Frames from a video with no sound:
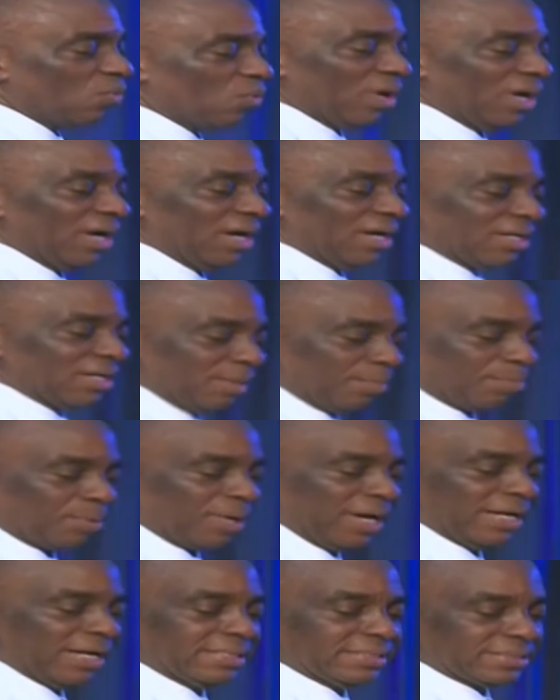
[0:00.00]
Well, the
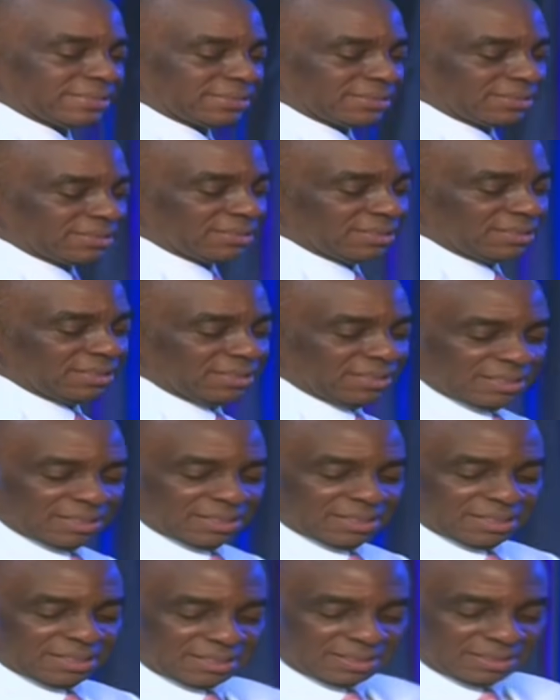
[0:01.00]
price
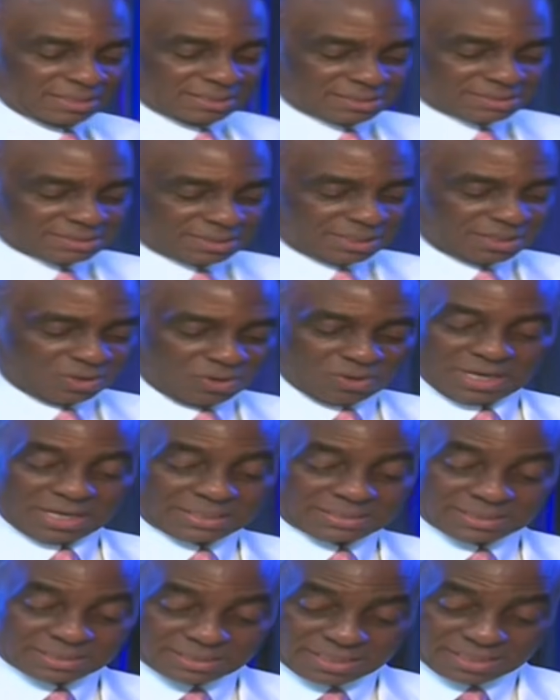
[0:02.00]
is uh, not
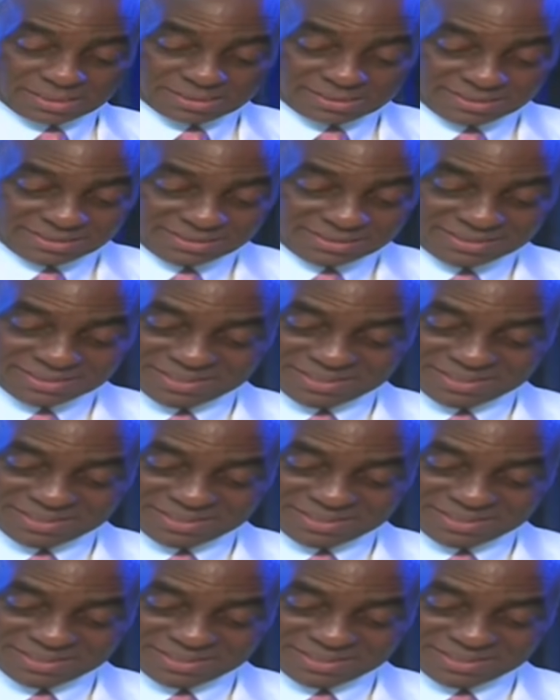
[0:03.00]
that interesting,